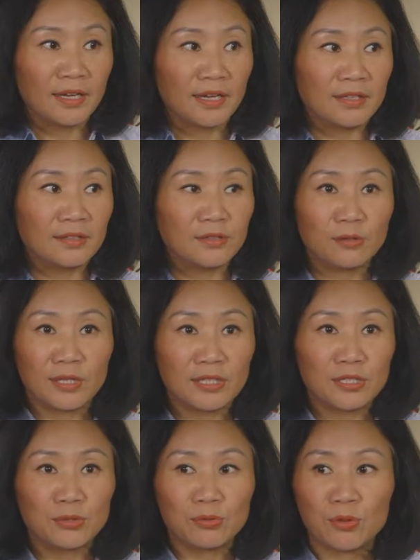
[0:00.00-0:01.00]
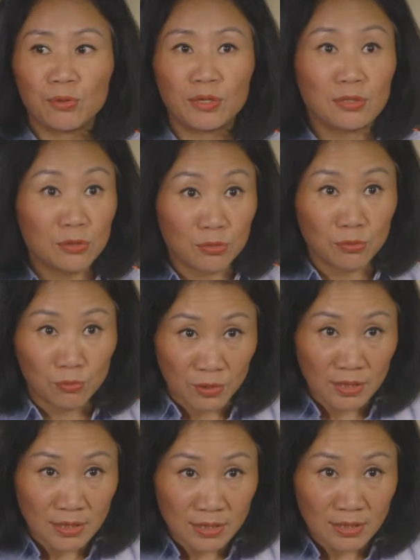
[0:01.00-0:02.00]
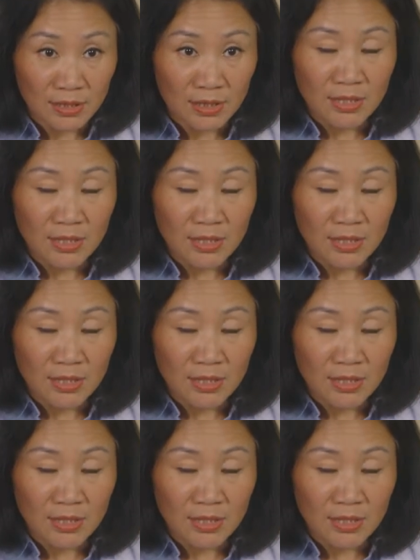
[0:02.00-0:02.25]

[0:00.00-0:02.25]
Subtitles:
and ready to go in 2 weeks,